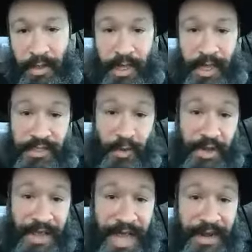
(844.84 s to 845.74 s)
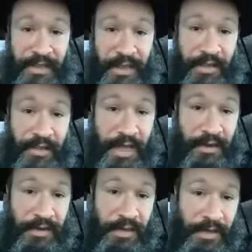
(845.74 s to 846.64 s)
And so with that, I think
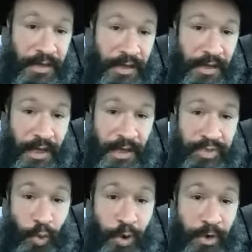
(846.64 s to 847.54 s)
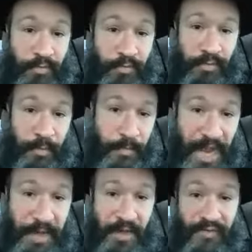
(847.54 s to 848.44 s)
that I'm sure
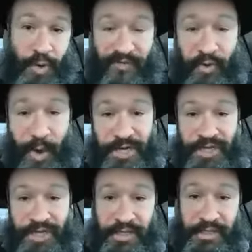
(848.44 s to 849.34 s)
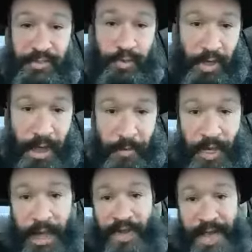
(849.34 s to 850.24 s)
many of you have questions. We're
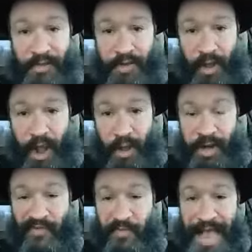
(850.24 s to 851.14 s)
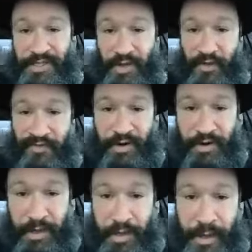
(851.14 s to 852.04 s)
coming up now to the holiday of
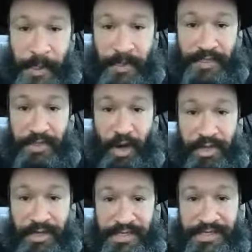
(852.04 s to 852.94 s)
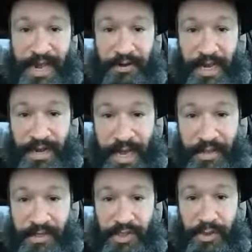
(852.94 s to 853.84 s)
Passover, starting this Saturday
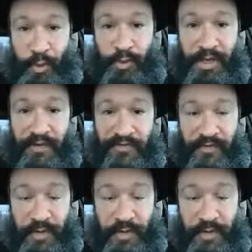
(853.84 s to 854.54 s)
night, the story of